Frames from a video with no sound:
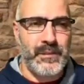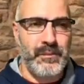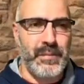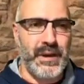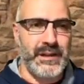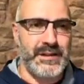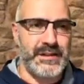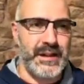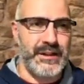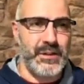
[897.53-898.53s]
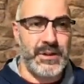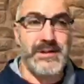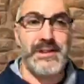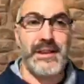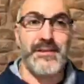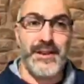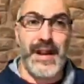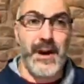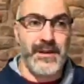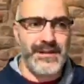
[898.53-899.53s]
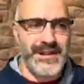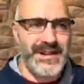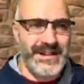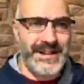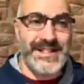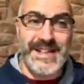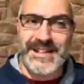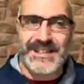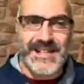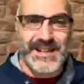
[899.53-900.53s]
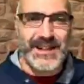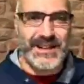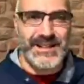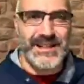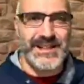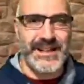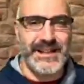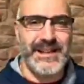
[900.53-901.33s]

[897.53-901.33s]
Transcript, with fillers: But I don't want to sit here for an hour. because I think that's how long it's going to take.